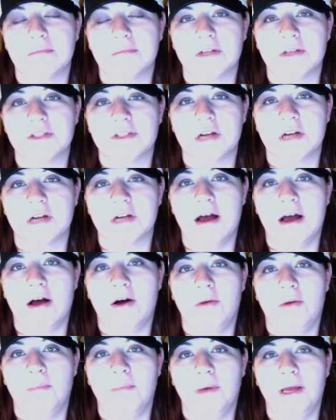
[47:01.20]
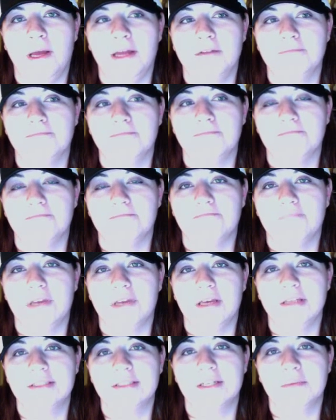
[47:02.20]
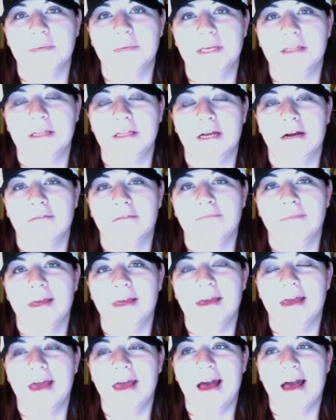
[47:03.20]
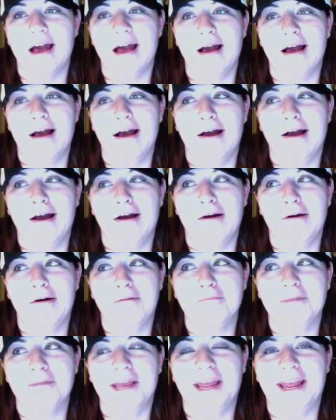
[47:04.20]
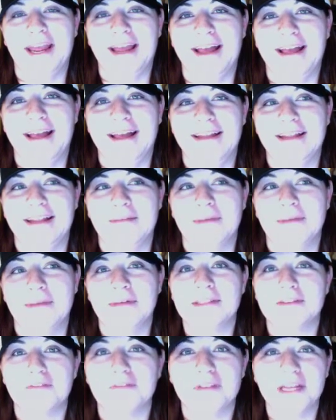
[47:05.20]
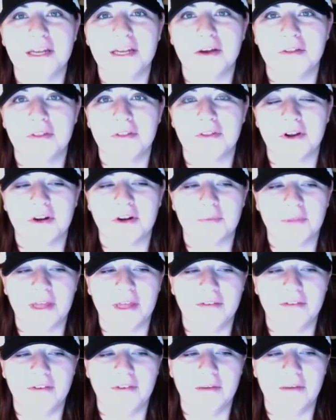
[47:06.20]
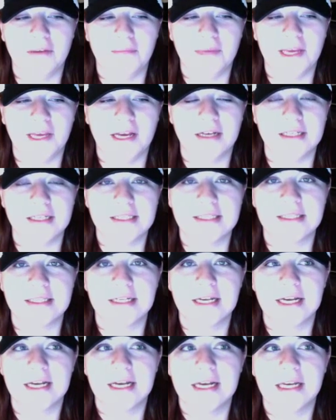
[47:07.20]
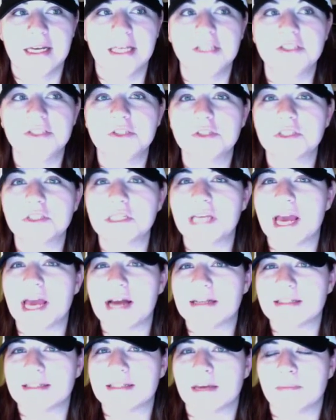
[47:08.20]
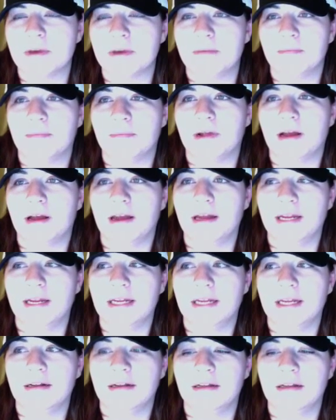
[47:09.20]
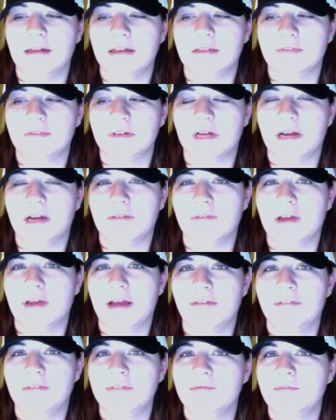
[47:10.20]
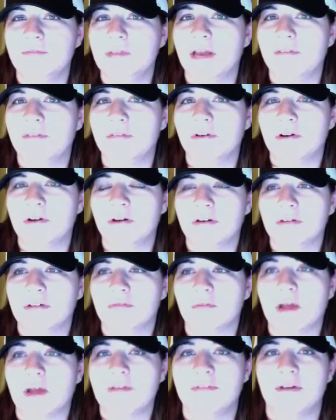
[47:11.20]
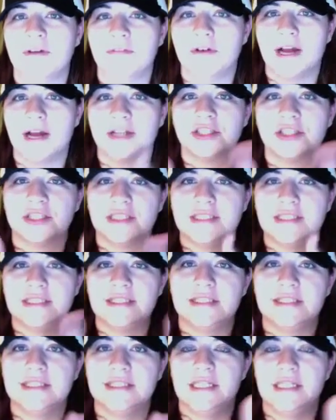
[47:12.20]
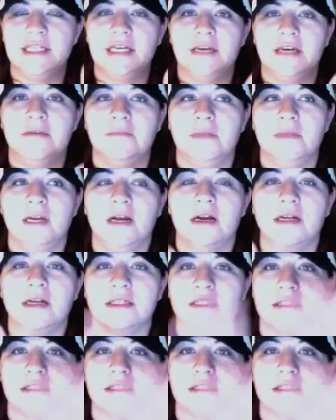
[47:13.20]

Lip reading: not sure how, but he's going to be in there. And maybe it's a video that they're going to play of him because he's usually at Summit. I've never actually seen him there because